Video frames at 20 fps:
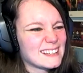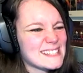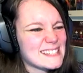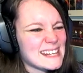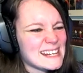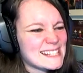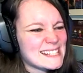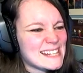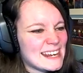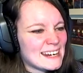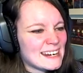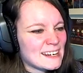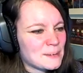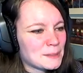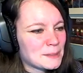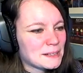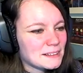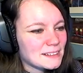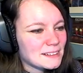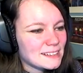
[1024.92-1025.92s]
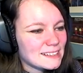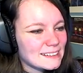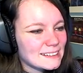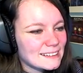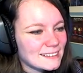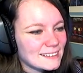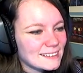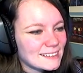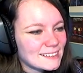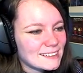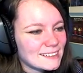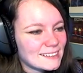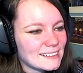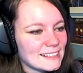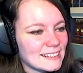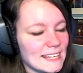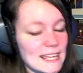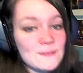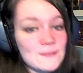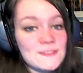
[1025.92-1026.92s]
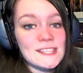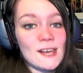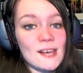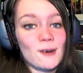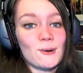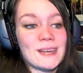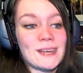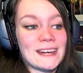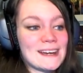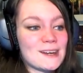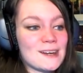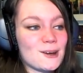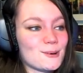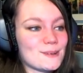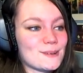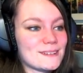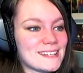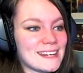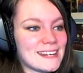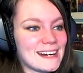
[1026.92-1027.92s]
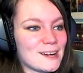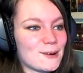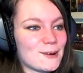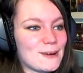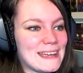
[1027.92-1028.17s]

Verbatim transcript: Is that a stadium? If so, can I go can I